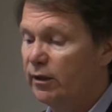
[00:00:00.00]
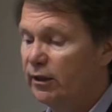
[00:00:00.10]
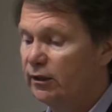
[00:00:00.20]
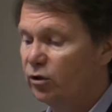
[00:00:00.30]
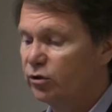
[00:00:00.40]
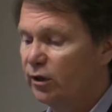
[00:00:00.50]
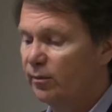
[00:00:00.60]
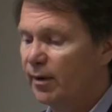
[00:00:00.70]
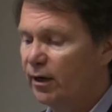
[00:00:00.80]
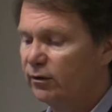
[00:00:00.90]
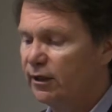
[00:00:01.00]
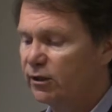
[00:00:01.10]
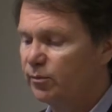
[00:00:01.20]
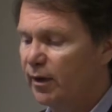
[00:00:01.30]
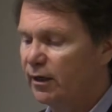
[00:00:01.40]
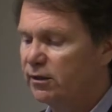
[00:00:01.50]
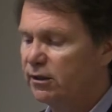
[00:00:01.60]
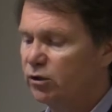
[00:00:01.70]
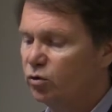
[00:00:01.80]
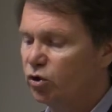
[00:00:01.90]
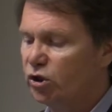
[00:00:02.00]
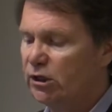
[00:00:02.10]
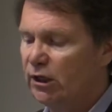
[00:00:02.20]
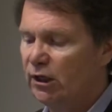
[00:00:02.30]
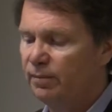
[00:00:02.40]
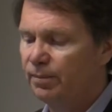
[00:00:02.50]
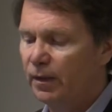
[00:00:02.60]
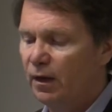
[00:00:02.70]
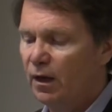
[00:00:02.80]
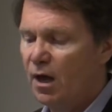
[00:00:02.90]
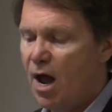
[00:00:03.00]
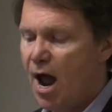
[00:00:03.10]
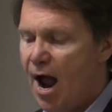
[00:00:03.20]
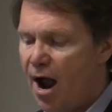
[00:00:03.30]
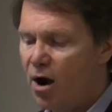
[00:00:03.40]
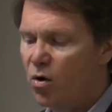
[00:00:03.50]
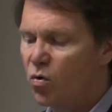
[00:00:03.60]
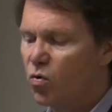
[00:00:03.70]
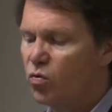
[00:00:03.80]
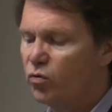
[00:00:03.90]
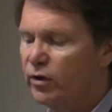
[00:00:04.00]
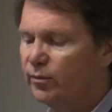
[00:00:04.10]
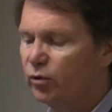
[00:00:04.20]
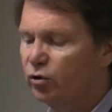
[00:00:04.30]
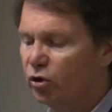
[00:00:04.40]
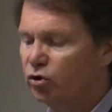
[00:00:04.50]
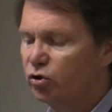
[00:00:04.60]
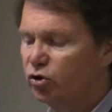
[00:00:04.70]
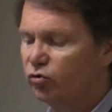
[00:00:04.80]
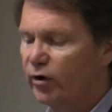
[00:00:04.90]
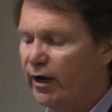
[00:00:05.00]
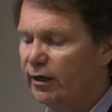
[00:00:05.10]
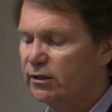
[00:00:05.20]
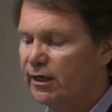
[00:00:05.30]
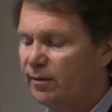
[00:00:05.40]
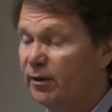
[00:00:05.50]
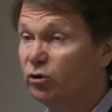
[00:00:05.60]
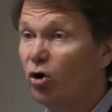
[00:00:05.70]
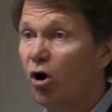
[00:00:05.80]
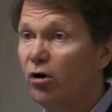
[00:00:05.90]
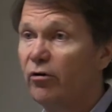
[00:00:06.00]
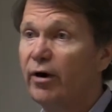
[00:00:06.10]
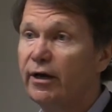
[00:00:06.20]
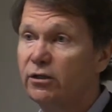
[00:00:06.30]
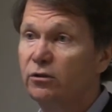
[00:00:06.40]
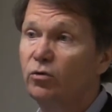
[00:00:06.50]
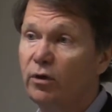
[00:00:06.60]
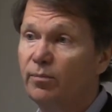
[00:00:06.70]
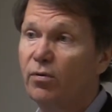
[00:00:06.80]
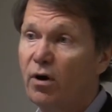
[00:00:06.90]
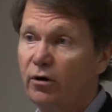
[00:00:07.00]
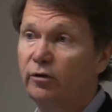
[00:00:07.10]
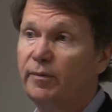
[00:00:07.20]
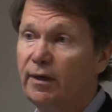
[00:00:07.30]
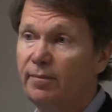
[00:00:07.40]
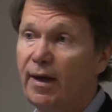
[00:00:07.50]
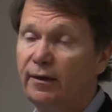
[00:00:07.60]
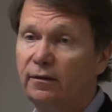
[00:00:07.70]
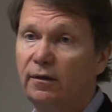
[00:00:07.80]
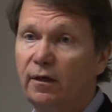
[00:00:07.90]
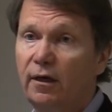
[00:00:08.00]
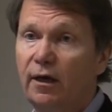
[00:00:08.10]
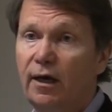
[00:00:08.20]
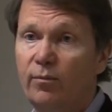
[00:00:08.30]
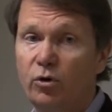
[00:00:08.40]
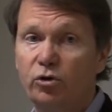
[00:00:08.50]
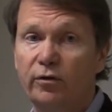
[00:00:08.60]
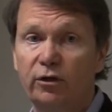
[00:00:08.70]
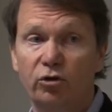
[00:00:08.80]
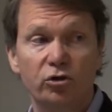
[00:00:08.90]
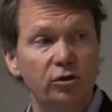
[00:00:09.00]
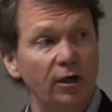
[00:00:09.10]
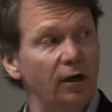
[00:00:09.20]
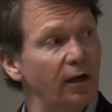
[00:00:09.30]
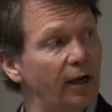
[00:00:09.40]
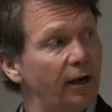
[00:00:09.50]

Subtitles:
in the industrial biotech space is to see how the production strains can be tolerized to the product being made. And most of the industrial